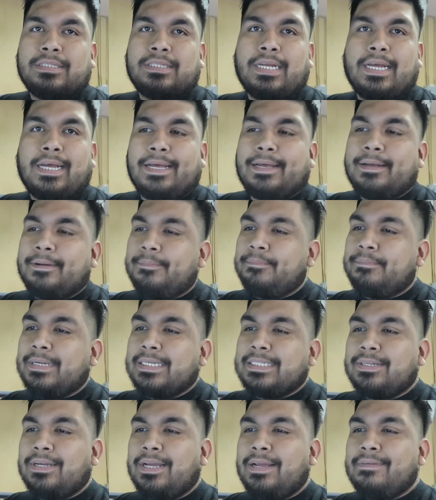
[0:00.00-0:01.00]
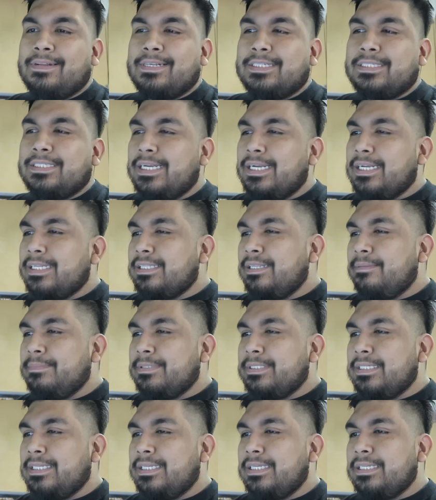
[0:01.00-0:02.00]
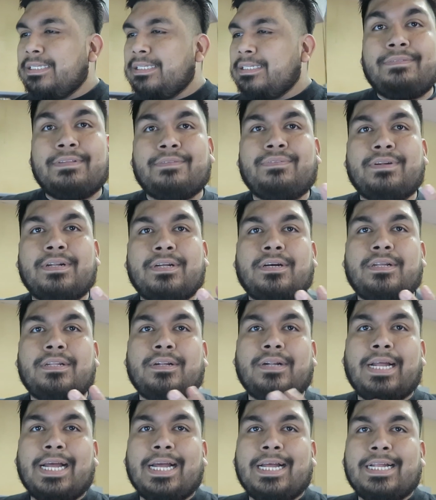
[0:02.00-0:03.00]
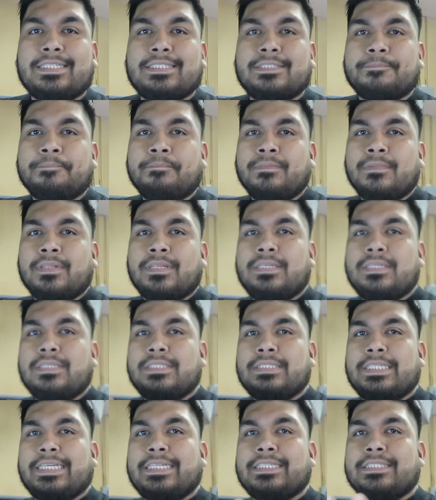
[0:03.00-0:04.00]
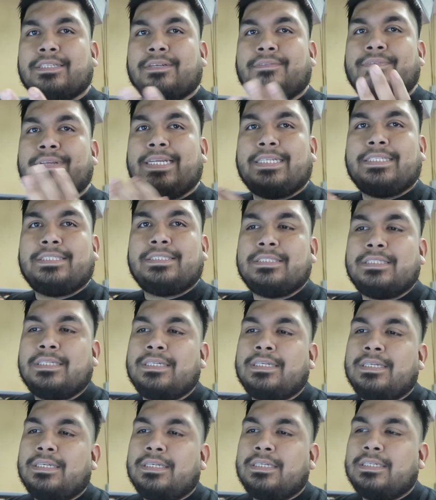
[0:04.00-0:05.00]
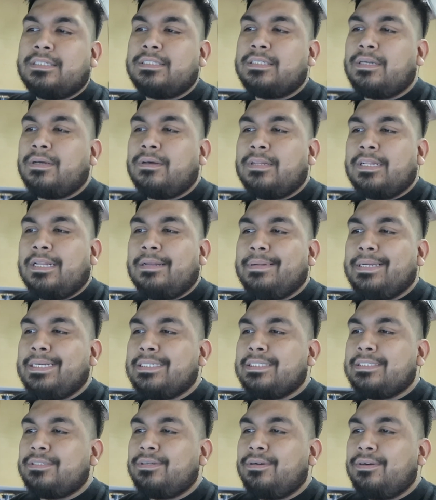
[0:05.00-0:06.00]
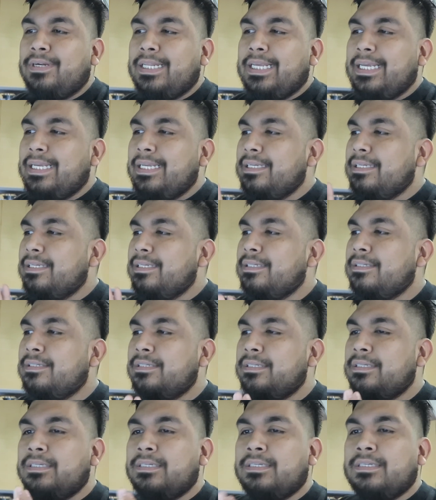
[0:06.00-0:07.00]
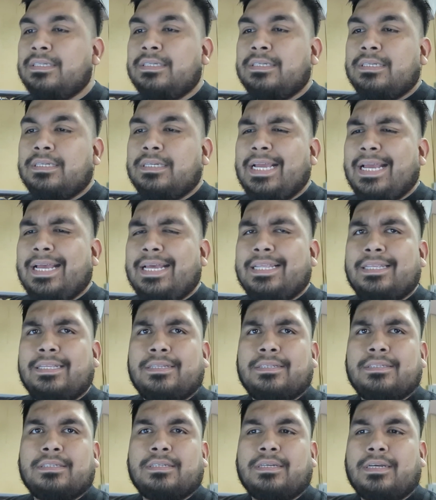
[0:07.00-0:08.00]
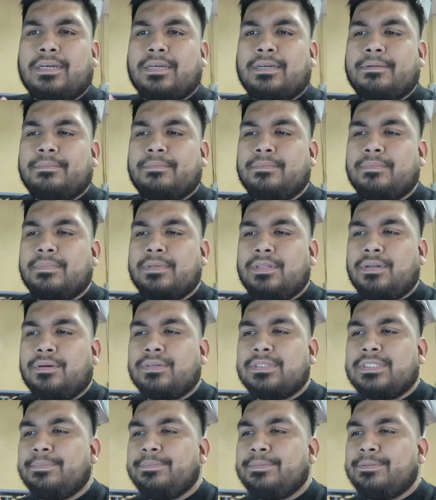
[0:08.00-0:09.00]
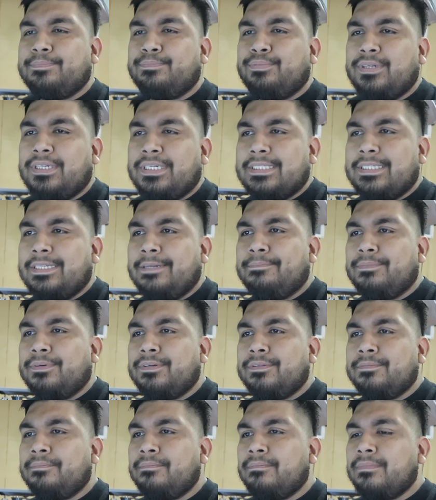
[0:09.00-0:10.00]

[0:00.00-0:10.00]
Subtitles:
I still haven't checked. Let me see. 5 different color hats, 6 of each, so that makes 30. Yeah, logo seems pretty simple.